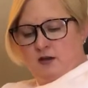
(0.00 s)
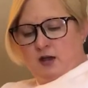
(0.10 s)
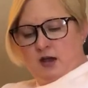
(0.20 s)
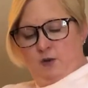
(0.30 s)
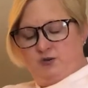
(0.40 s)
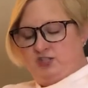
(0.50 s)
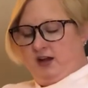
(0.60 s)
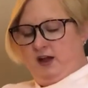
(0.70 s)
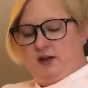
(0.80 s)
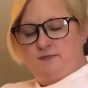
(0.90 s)
I wished I
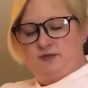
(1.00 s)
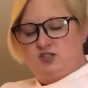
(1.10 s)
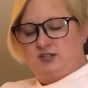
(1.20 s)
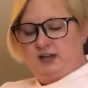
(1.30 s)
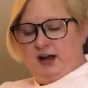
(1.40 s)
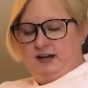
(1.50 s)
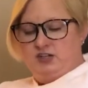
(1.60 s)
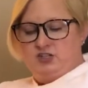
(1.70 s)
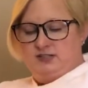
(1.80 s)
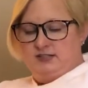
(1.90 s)
hadn't mentioned Dinah,
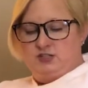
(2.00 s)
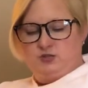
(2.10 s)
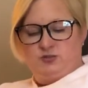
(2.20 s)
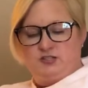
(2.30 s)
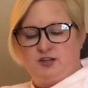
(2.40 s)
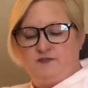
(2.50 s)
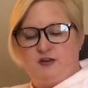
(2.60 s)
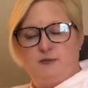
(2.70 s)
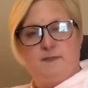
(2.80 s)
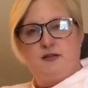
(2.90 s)
she said to herself in
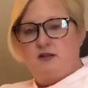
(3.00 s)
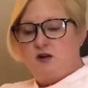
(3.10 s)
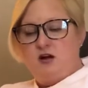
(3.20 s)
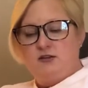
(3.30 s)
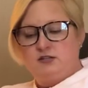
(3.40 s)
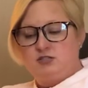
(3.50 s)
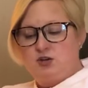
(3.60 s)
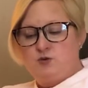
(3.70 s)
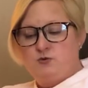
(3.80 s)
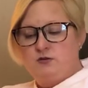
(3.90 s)
a melancholy
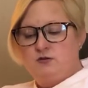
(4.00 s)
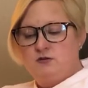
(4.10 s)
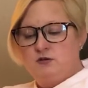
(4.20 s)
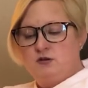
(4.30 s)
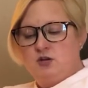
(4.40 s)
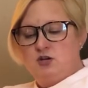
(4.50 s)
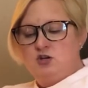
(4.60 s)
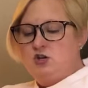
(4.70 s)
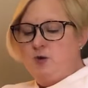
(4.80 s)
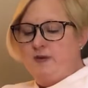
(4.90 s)
tone.
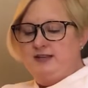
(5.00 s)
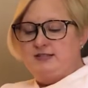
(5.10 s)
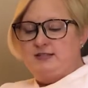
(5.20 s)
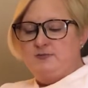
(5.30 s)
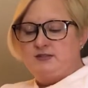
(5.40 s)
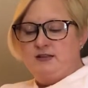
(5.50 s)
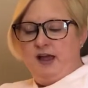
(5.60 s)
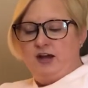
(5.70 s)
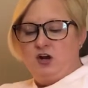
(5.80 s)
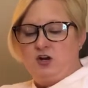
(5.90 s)
Nobody seems to
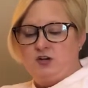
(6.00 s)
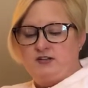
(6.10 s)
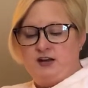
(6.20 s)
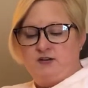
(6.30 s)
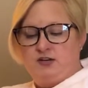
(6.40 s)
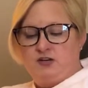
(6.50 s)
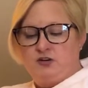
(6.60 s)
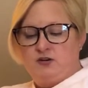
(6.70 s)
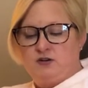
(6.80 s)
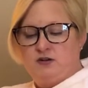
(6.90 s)
like her down
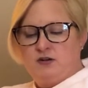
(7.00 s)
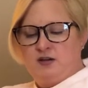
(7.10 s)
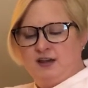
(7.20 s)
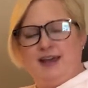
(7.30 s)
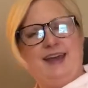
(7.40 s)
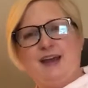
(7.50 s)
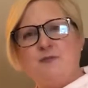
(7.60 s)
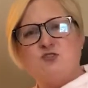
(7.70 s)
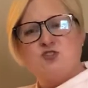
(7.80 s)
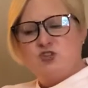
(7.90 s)
here. And I'm
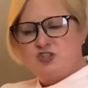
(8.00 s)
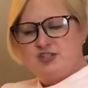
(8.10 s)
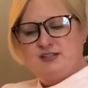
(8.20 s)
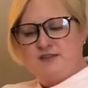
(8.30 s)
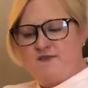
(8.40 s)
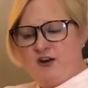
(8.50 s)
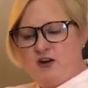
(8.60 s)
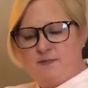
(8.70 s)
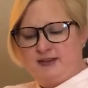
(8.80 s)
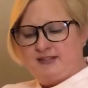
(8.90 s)
sure she's the
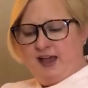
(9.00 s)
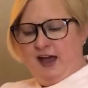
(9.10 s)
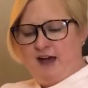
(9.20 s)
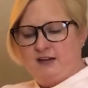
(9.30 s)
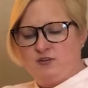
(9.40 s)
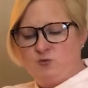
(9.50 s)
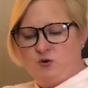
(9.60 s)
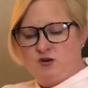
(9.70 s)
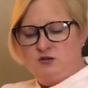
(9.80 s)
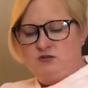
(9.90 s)
very best cat in the
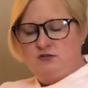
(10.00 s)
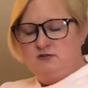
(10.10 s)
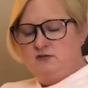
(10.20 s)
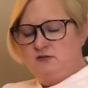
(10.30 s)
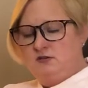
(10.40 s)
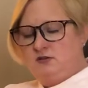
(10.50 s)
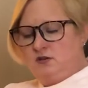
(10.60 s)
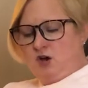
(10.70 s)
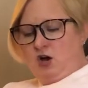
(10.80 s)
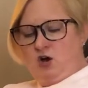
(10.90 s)
world.
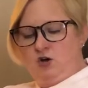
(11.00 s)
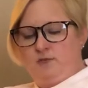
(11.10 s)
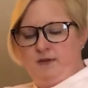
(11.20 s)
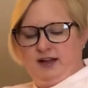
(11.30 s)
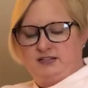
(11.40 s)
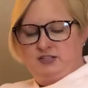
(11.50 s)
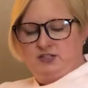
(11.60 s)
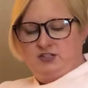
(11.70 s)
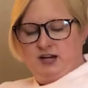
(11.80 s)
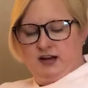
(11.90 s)
Oh, my dear
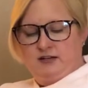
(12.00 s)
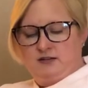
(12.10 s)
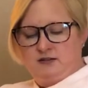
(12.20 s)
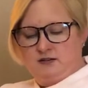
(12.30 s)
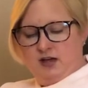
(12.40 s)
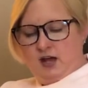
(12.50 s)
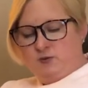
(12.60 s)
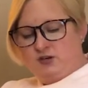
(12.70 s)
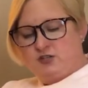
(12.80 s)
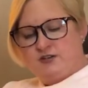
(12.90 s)
Dinah, I
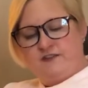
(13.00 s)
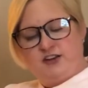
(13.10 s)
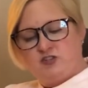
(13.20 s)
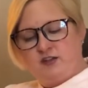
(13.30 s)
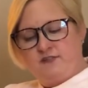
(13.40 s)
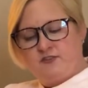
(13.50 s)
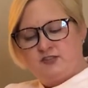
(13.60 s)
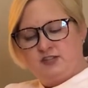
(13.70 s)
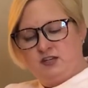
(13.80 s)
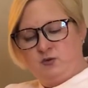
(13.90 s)
wonder if I shall ever
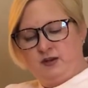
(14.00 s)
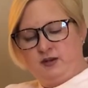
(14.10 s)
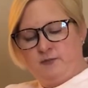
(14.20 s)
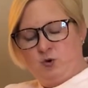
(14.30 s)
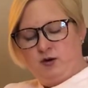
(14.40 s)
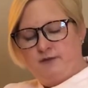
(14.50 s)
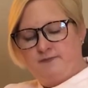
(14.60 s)
see you any more."